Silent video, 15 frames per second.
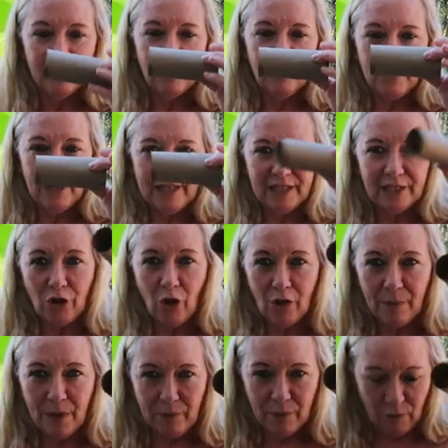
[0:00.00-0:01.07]
You take the toilet
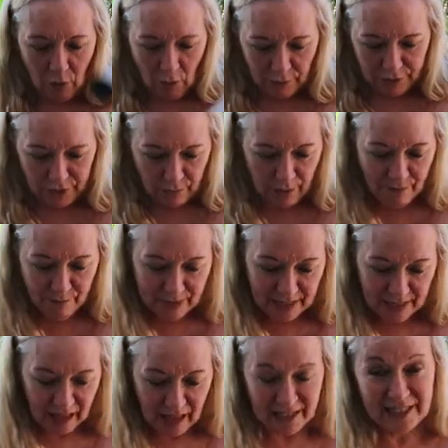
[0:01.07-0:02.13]
paper rolls. So I've been
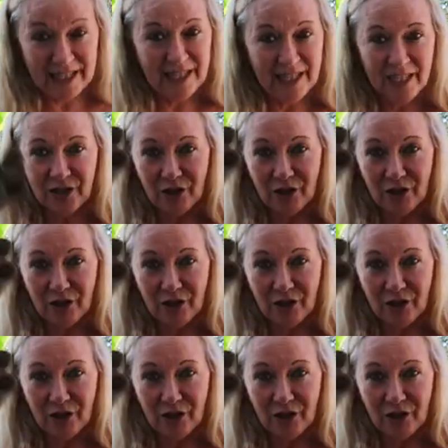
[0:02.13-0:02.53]
collecting